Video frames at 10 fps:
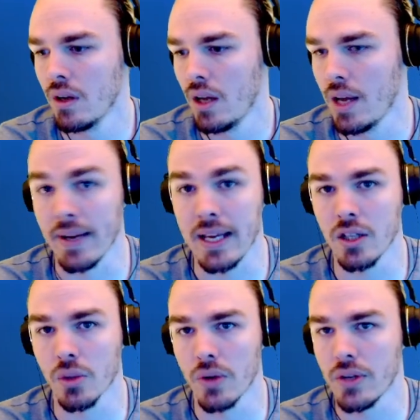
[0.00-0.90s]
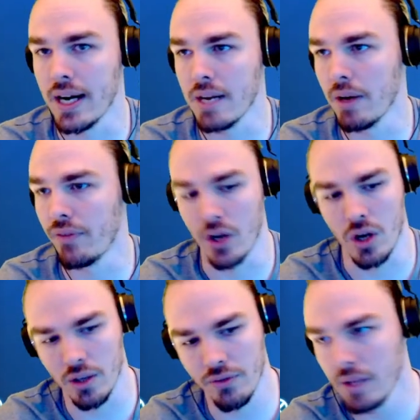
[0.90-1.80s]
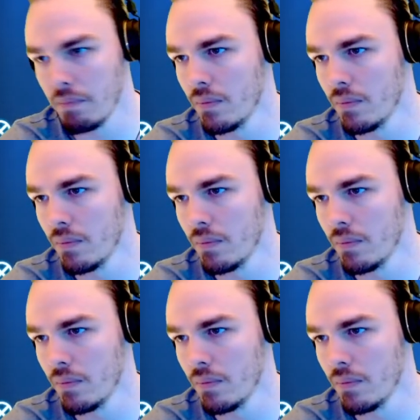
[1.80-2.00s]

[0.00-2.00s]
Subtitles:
Am I getting the road to 90 buff on all of them?